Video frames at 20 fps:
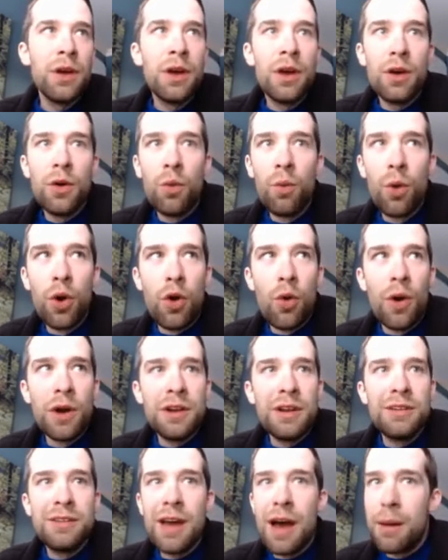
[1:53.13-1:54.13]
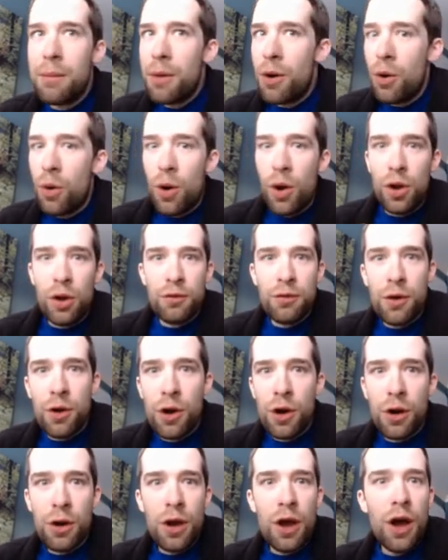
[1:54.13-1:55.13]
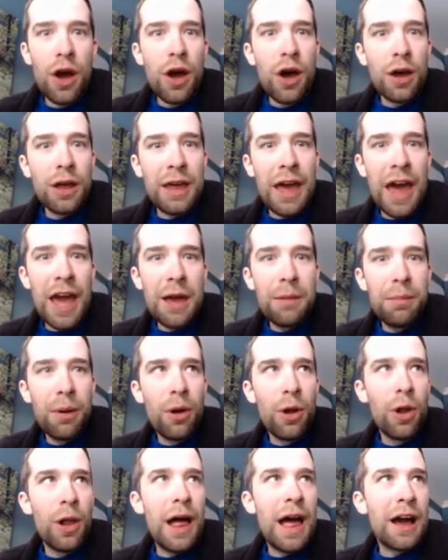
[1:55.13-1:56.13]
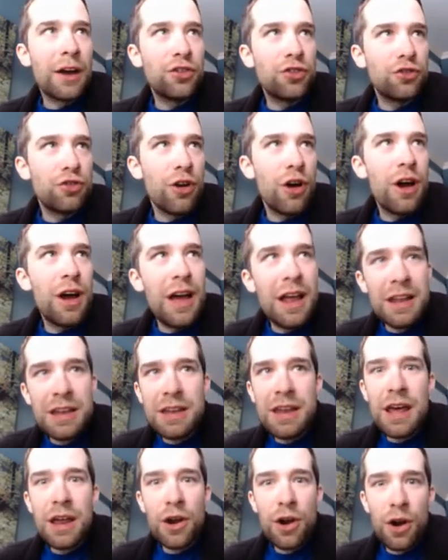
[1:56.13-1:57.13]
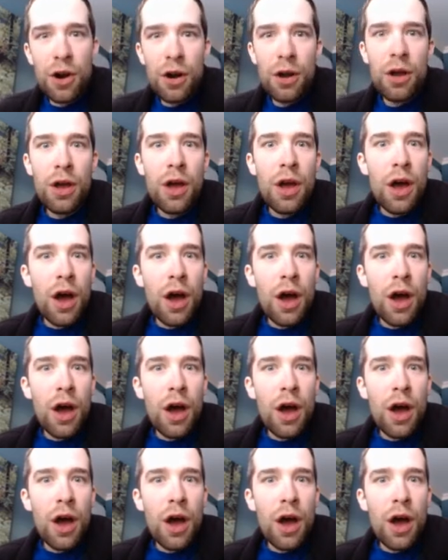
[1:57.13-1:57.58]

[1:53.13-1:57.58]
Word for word: We're going to demo all of our kableExtra and knitr